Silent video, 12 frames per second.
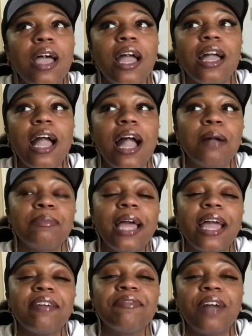I'm like,
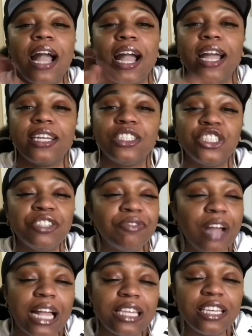fine. She
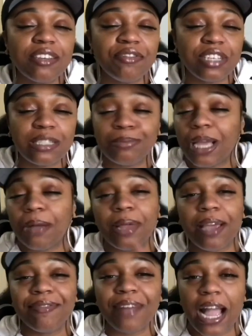finally convinced me. I'm like,
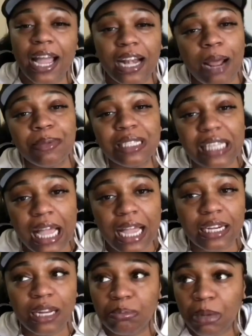fine, I'm gonna sign up,
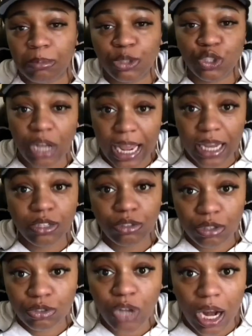I'm gonna try it, you know,
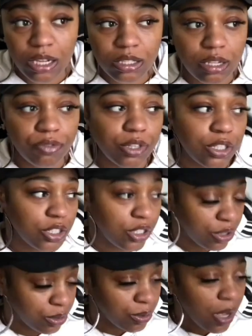try this stuff under you.
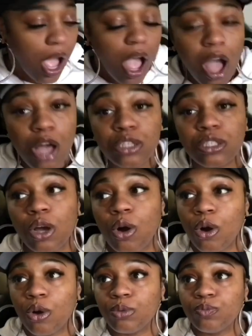
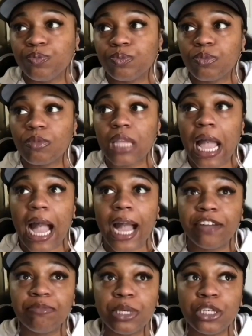So I've
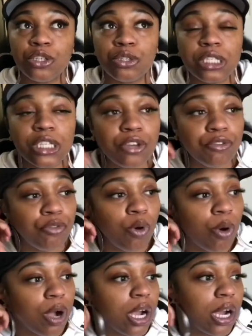been using it
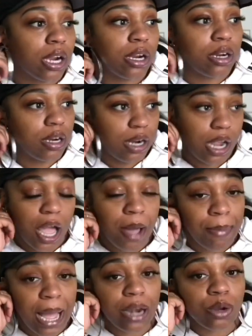for
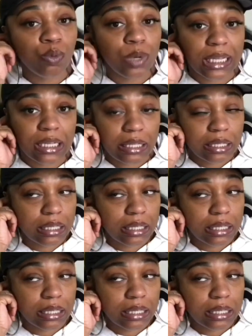about a week,